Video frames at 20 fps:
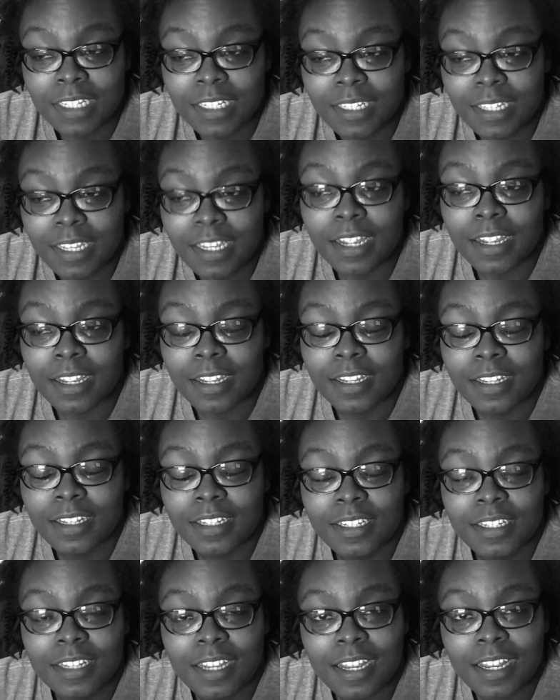yeah,
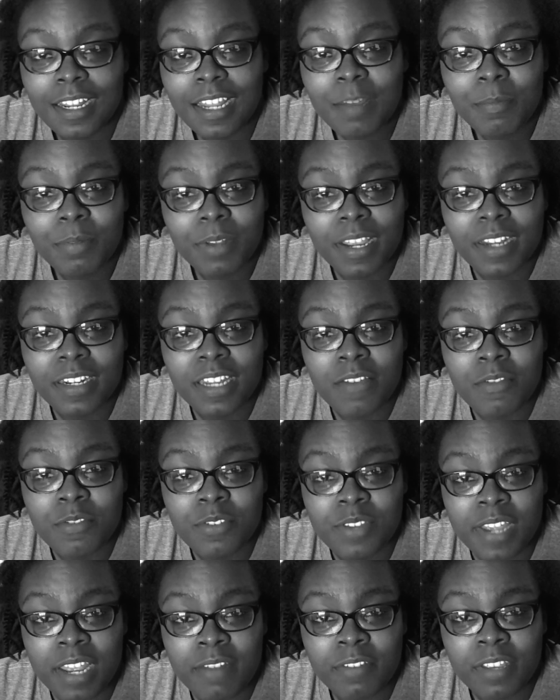I like playing devil's
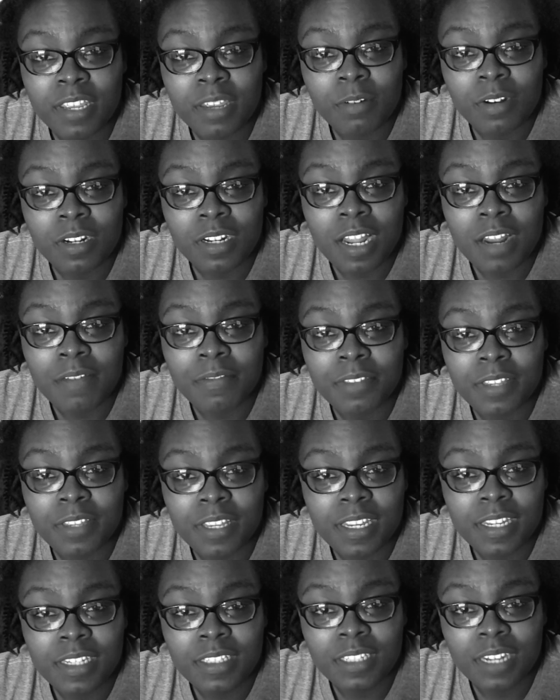advocate with a lot of
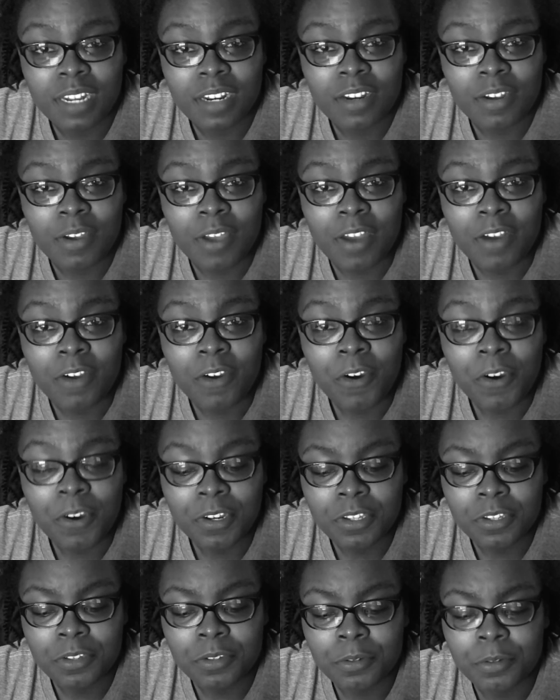things, and I know how to
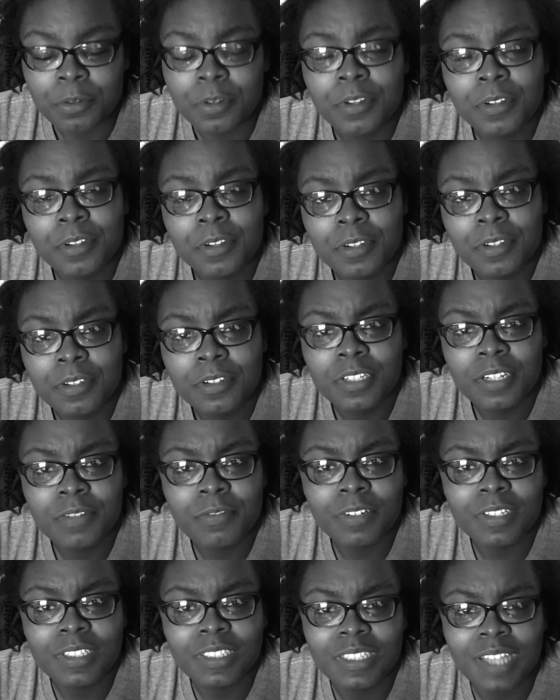argue
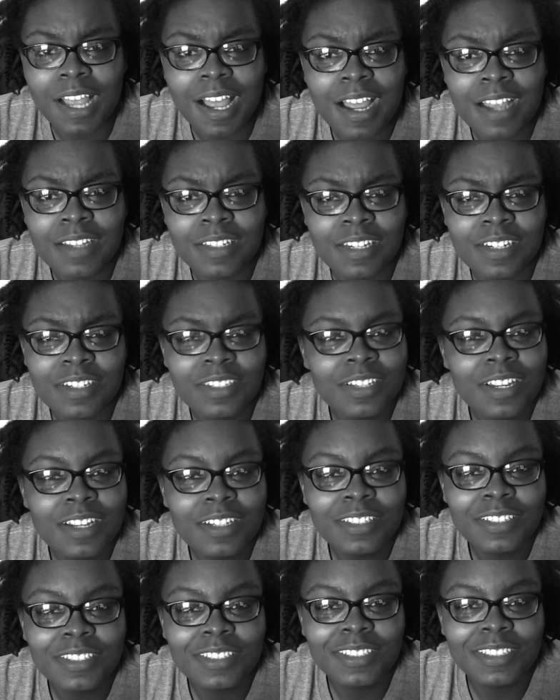different sides, and I just like
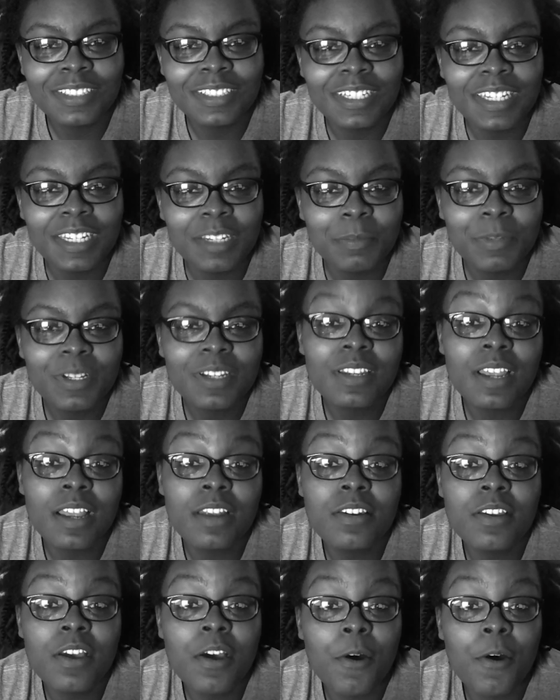to see, because I
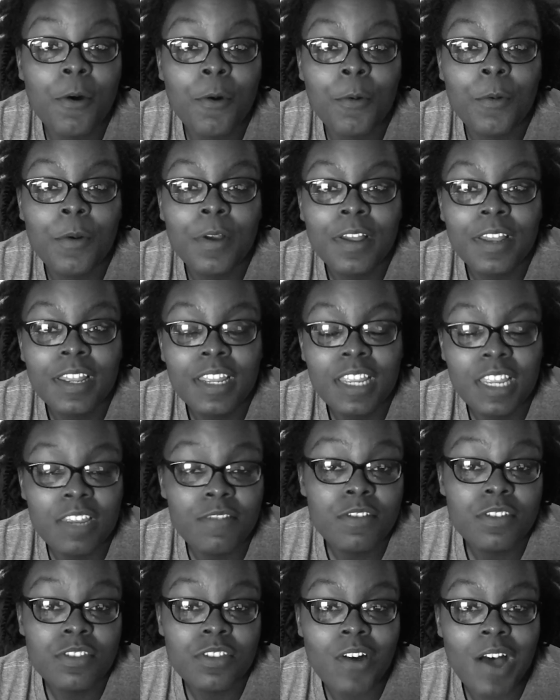know,
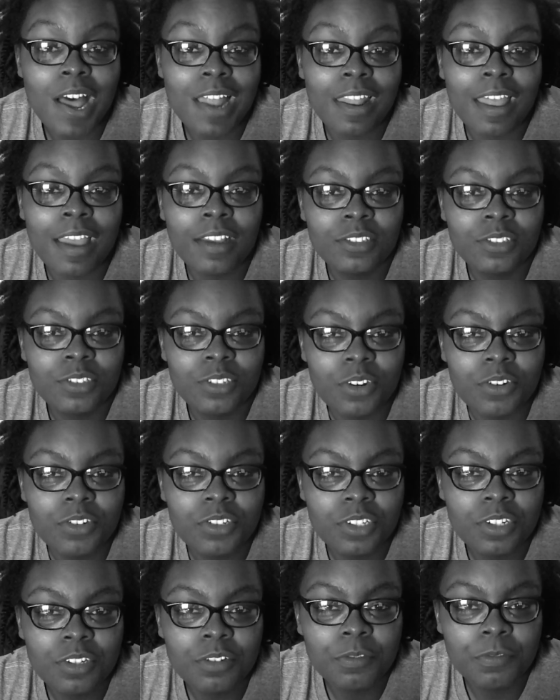even though I like
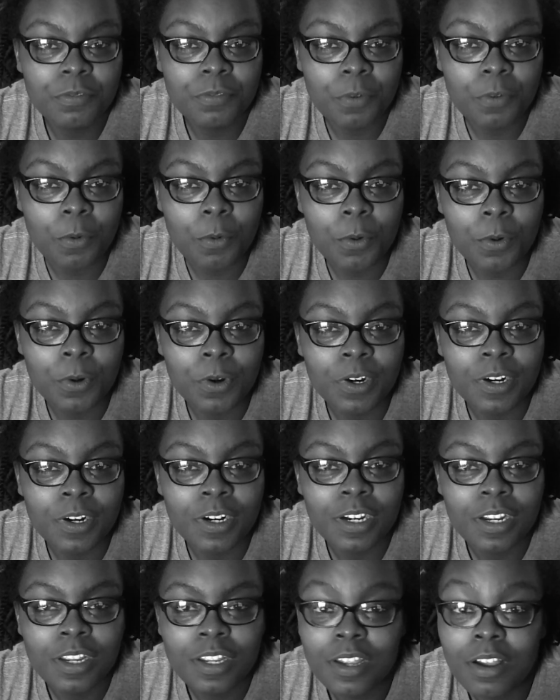searching for
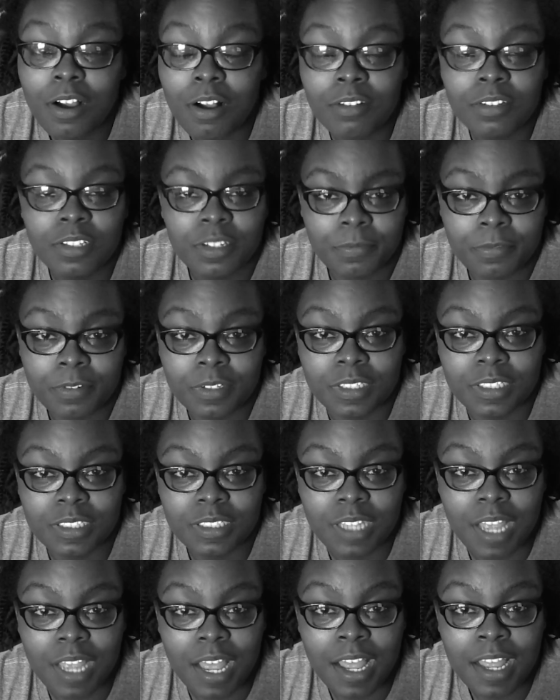all different
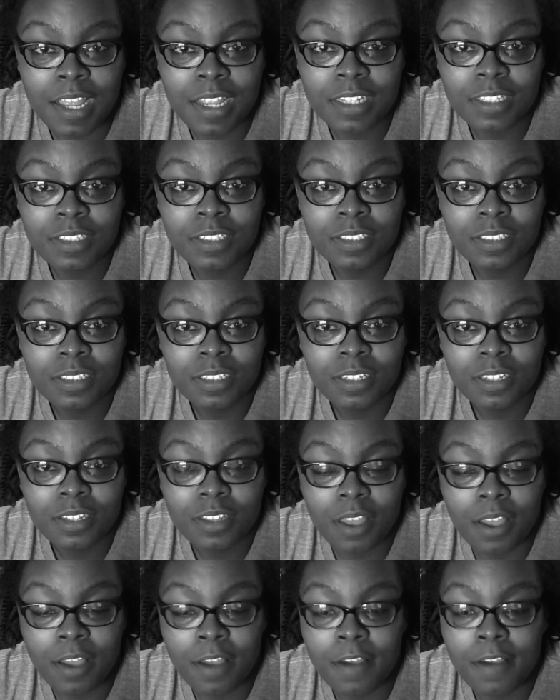sides
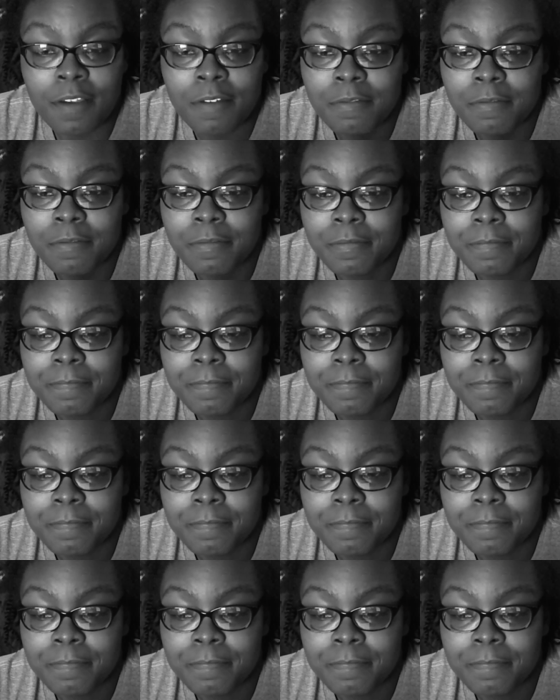of